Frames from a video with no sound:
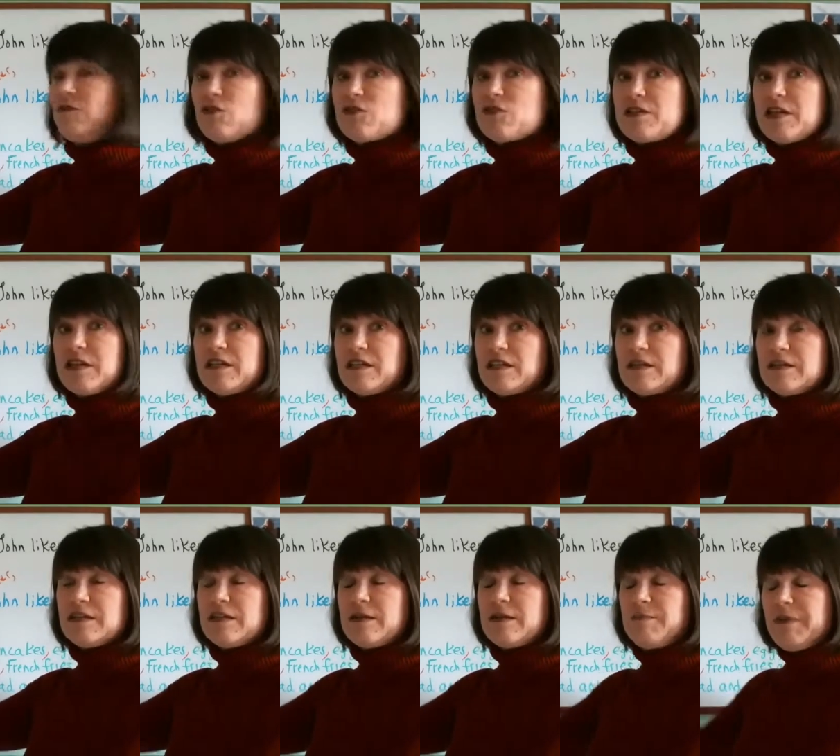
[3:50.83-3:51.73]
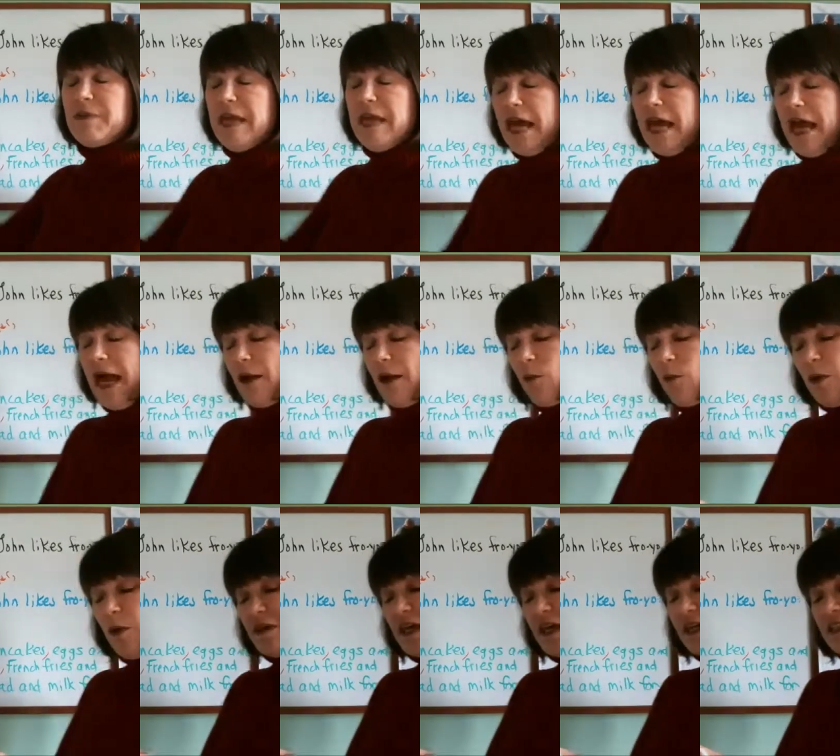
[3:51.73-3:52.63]
your sentence. And
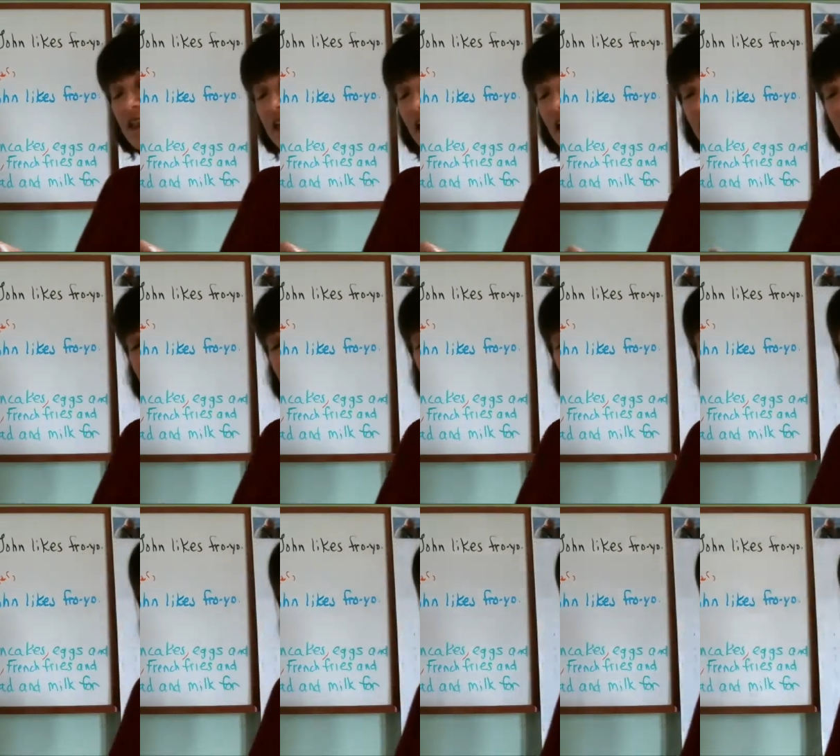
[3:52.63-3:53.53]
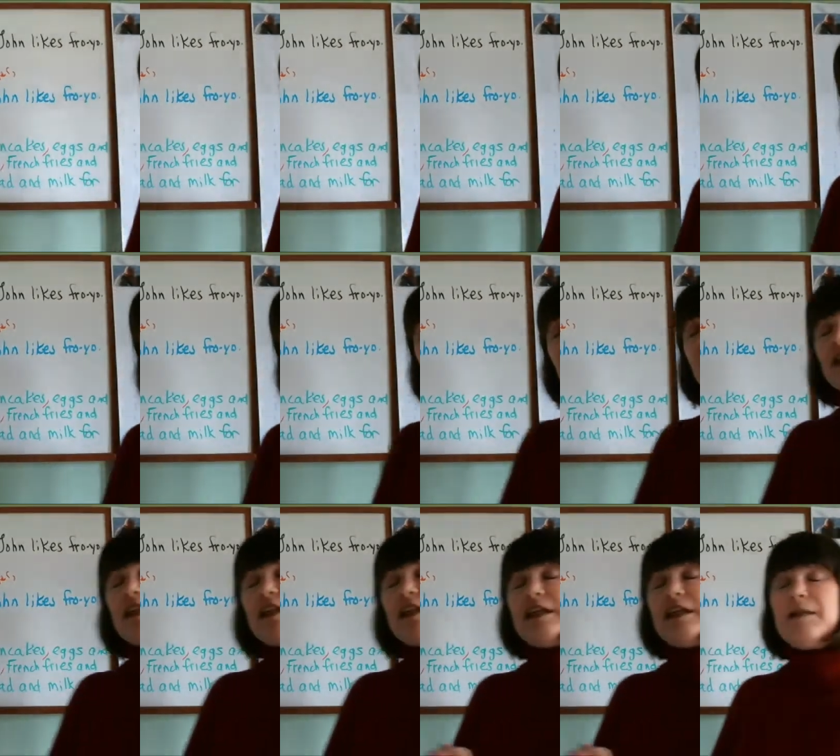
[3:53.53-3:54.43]
what that does is it gives the readers a
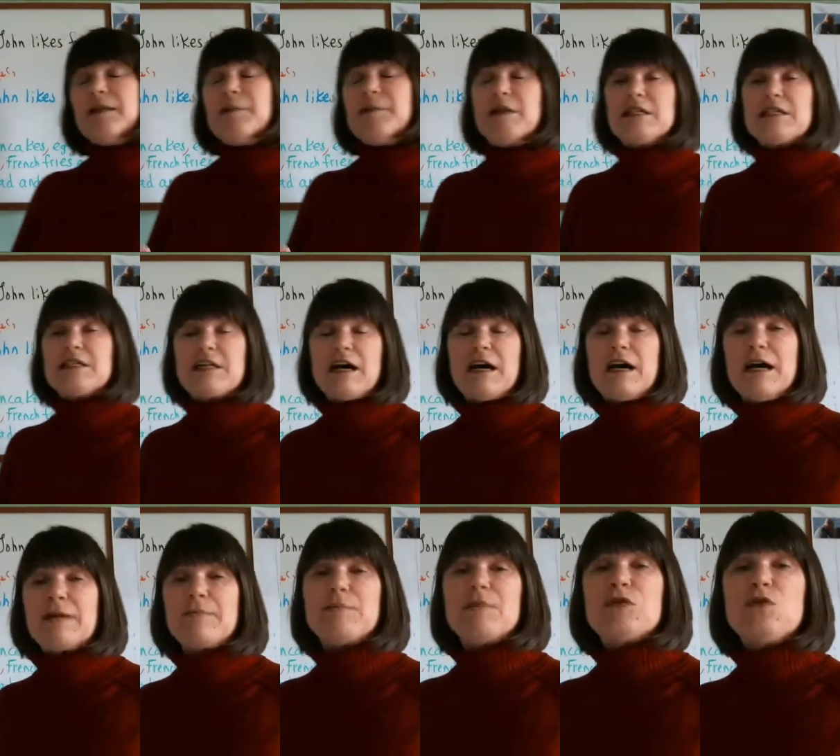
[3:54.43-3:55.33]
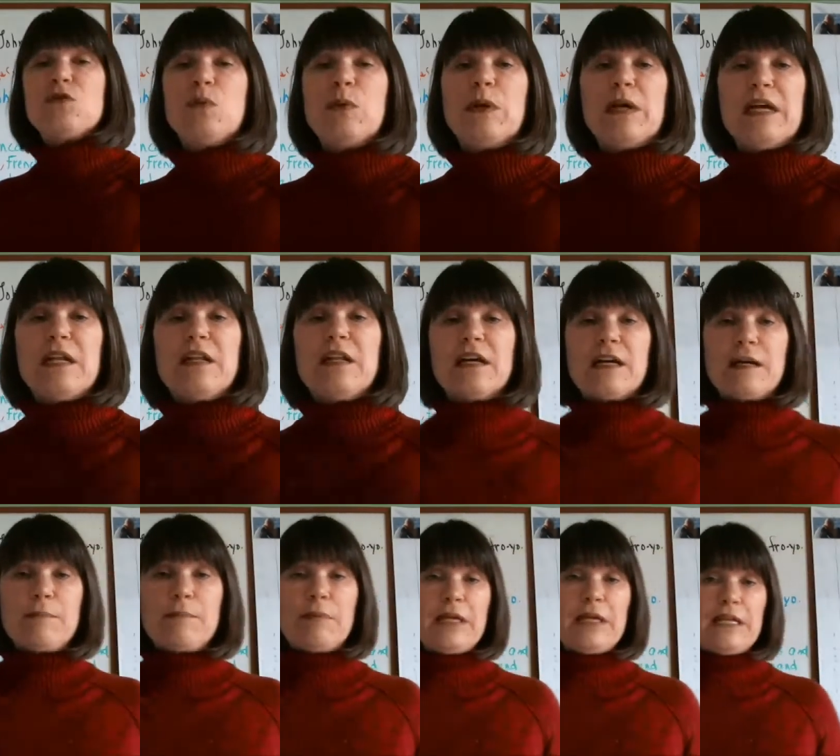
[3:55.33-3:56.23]
little bit of time between the
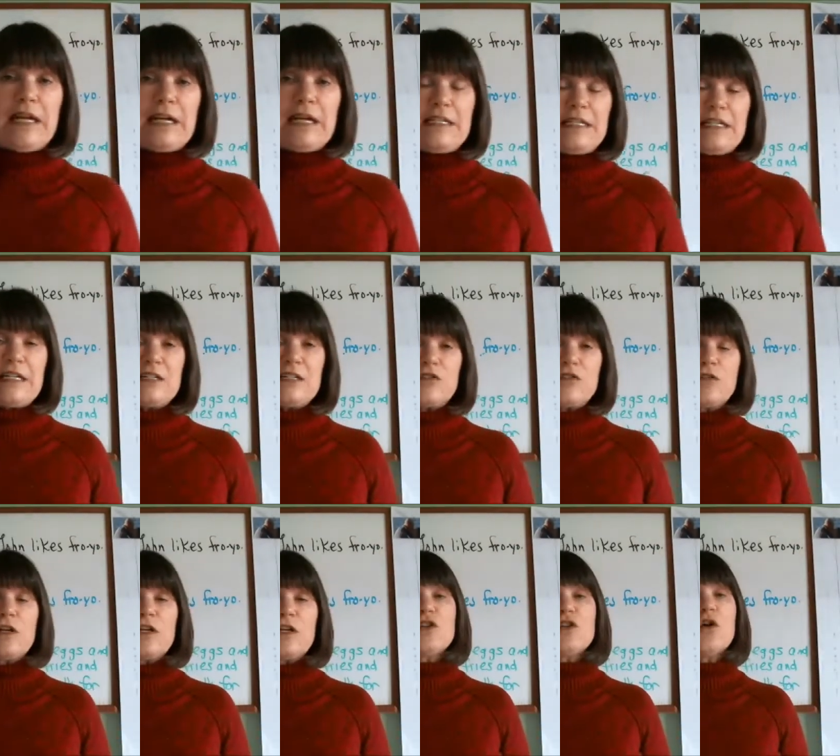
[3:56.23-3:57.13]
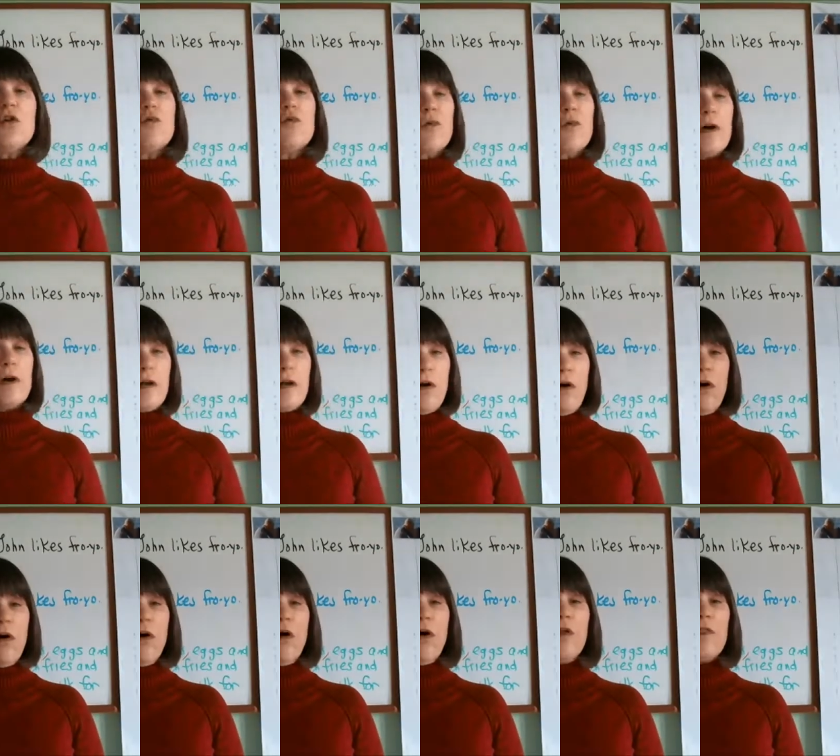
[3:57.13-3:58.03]
complete ideas so they don't run
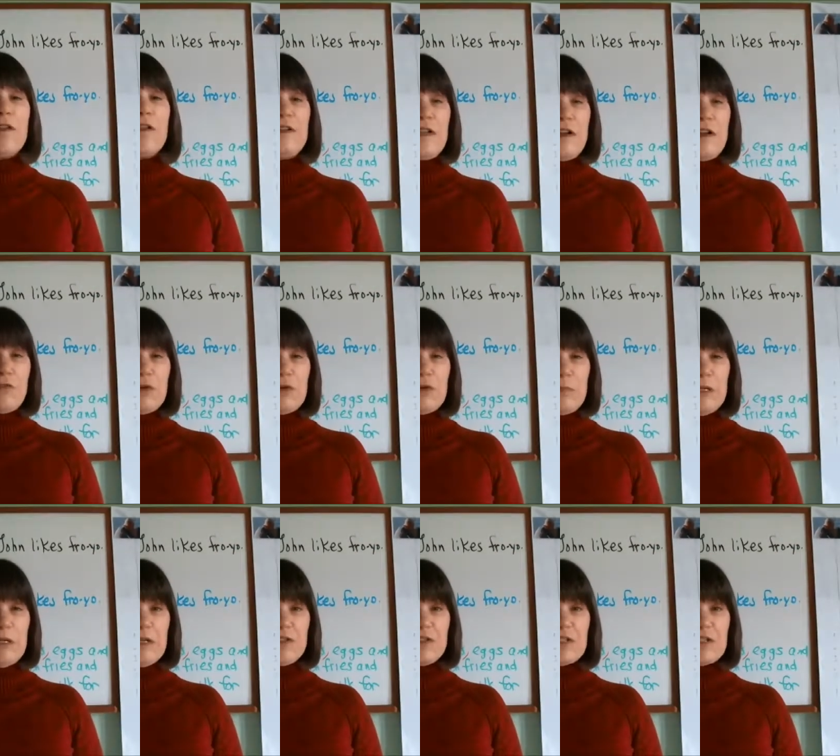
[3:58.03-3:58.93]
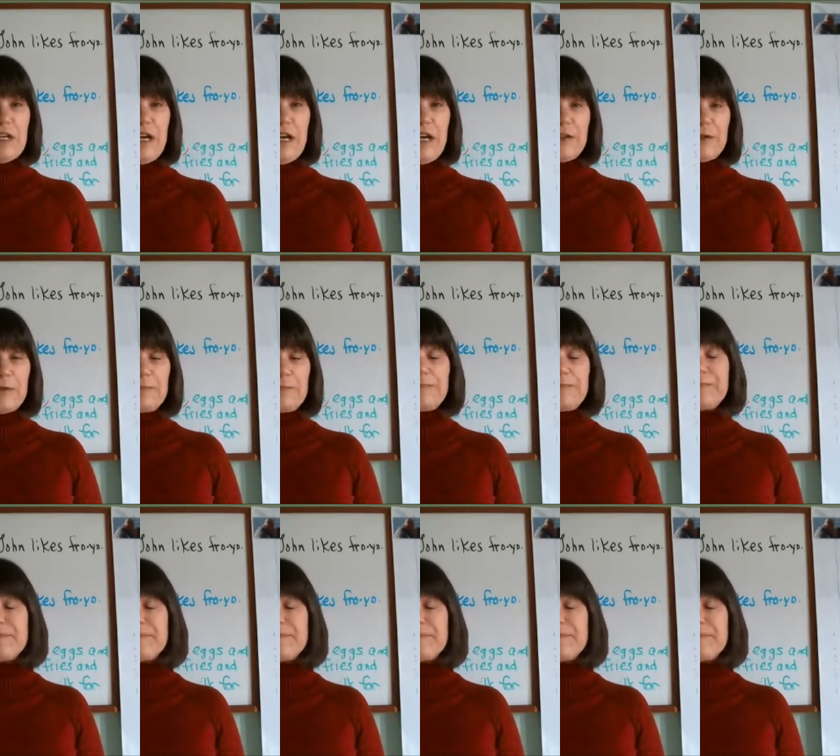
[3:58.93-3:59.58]
all the different meals together.